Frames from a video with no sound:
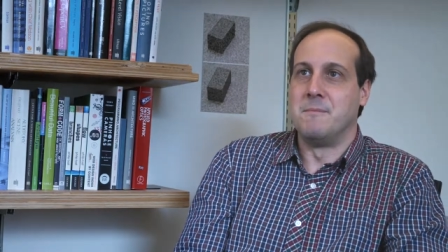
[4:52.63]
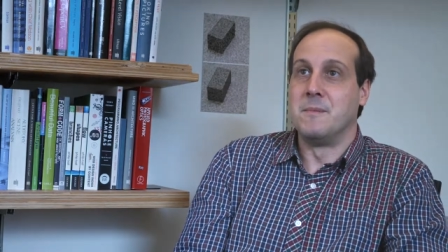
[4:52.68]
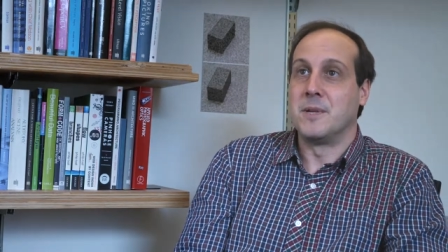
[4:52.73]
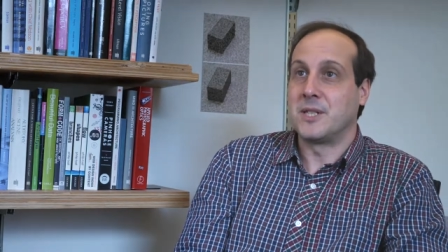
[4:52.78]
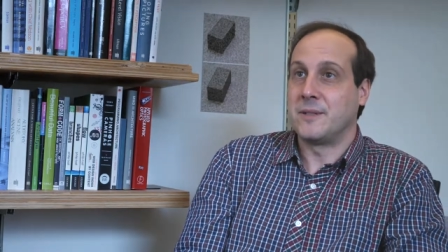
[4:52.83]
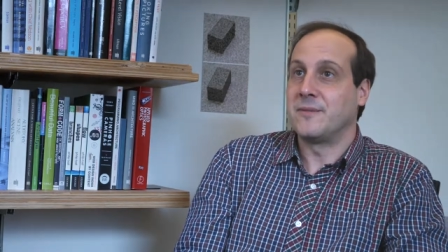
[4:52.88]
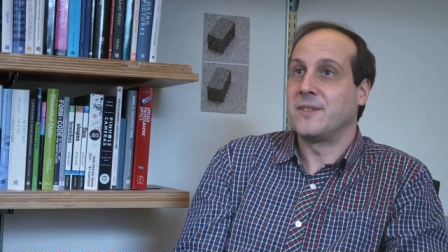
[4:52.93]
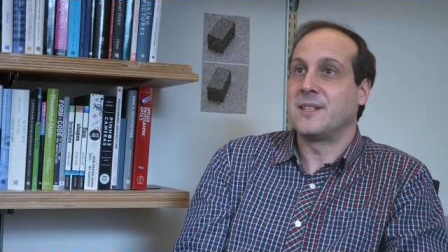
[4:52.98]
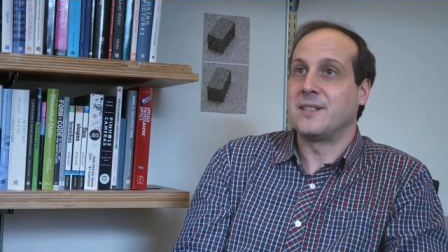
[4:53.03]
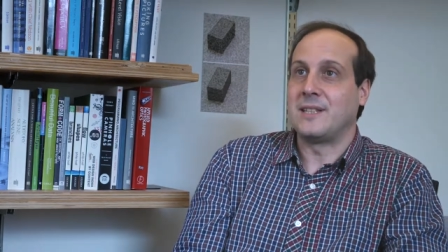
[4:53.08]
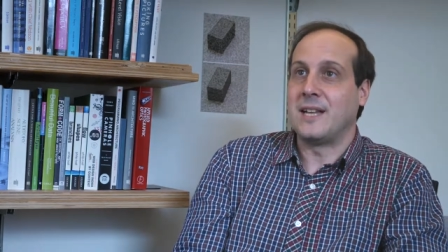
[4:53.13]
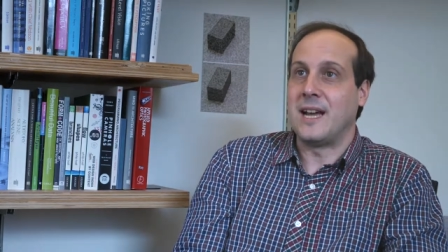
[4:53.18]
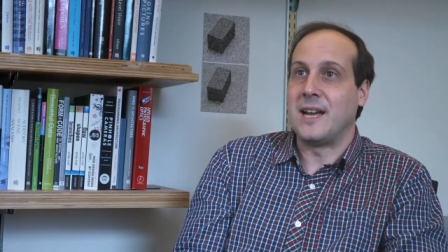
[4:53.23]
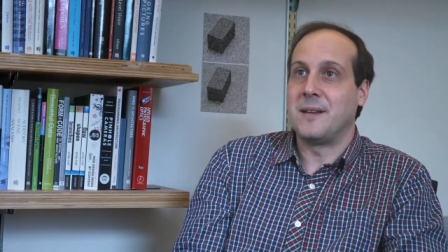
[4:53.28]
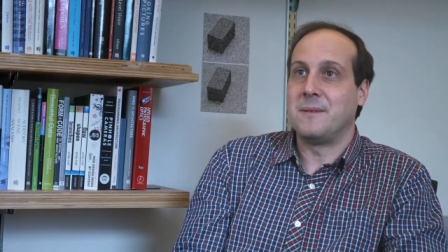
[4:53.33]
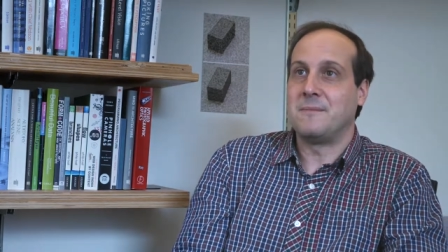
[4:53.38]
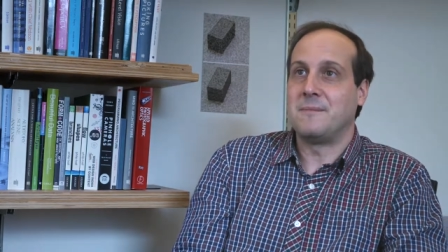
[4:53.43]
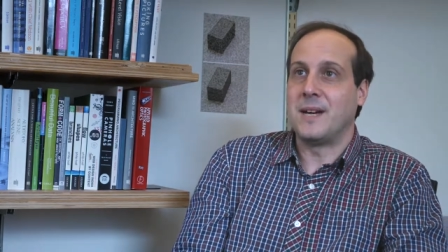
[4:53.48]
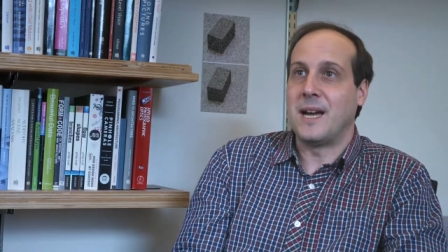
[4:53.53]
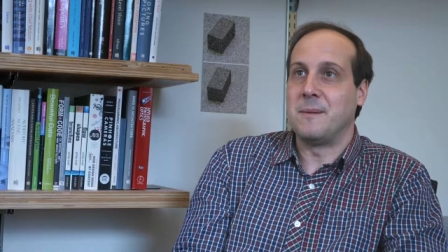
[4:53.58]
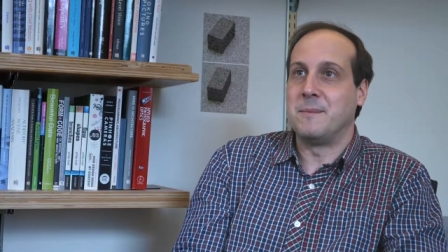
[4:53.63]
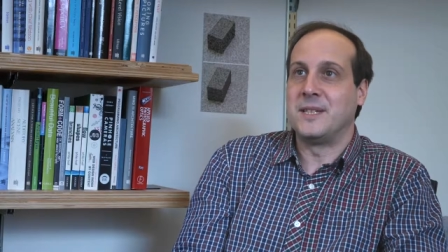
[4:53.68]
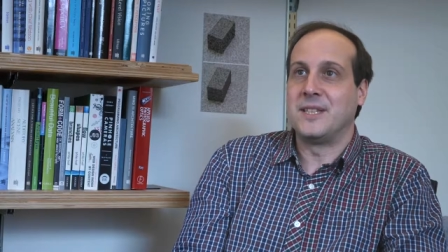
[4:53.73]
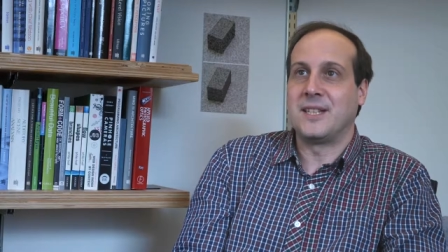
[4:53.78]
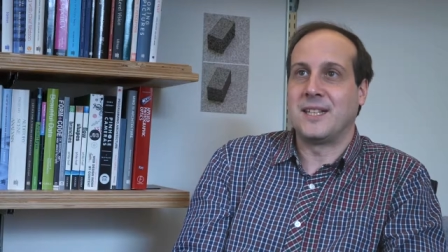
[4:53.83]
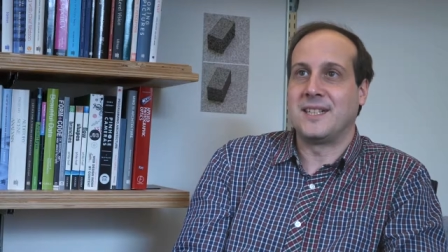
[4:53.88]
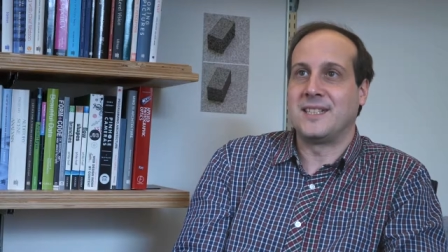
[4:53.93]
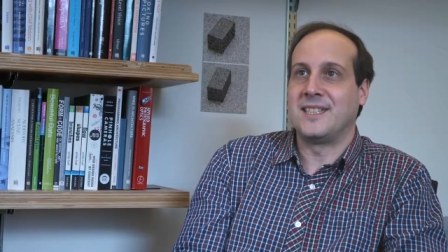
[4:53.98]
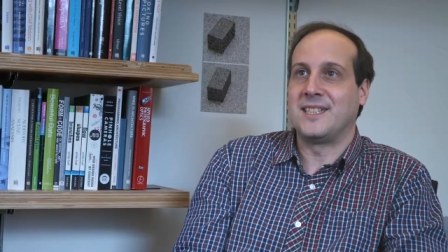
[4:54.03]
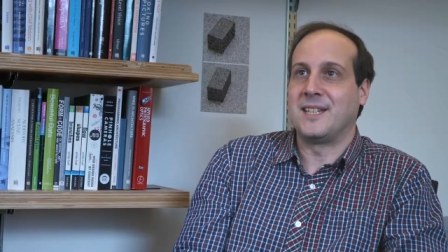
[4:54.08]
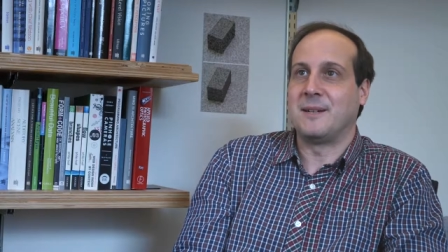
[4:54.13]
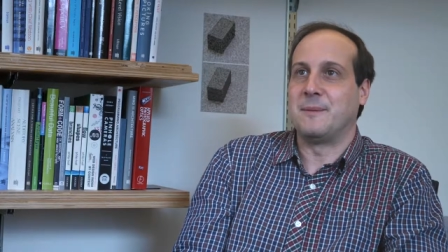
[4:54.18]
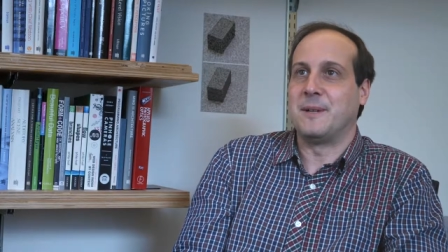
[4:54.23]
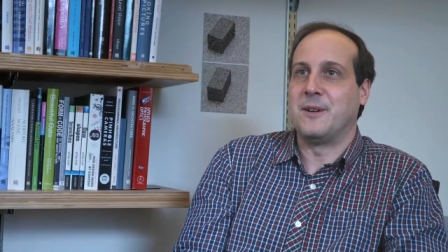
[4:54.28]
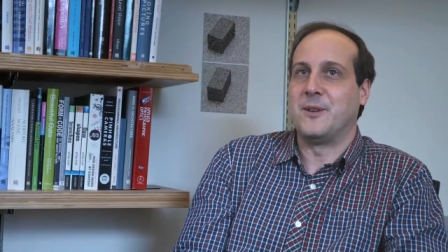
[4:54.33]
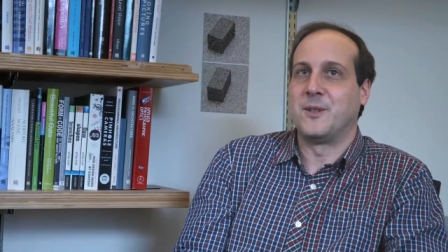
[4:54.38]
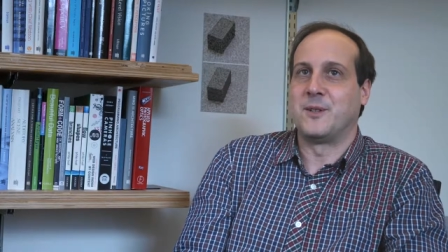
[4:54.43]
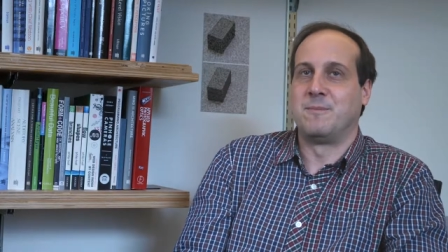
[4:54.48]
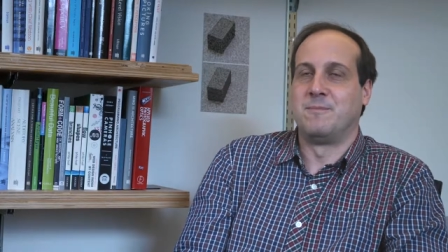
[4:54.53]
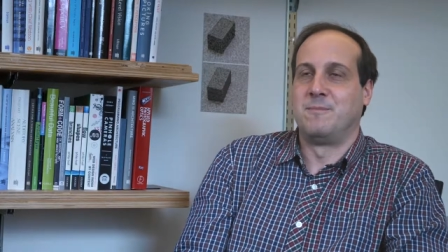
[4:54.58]
most of the time, I'm interested
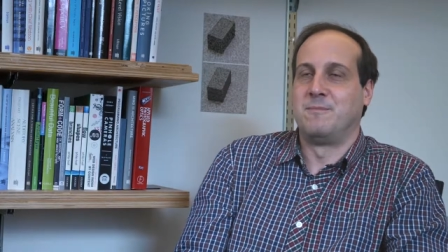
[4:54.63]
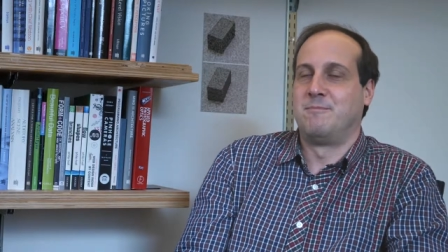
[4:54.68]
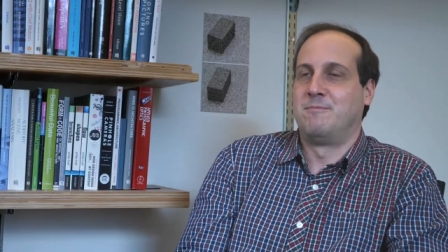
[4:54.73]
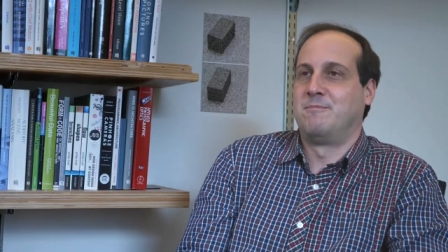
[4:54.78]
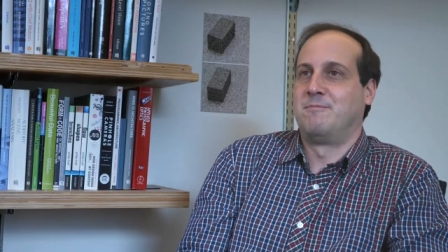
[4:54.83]
about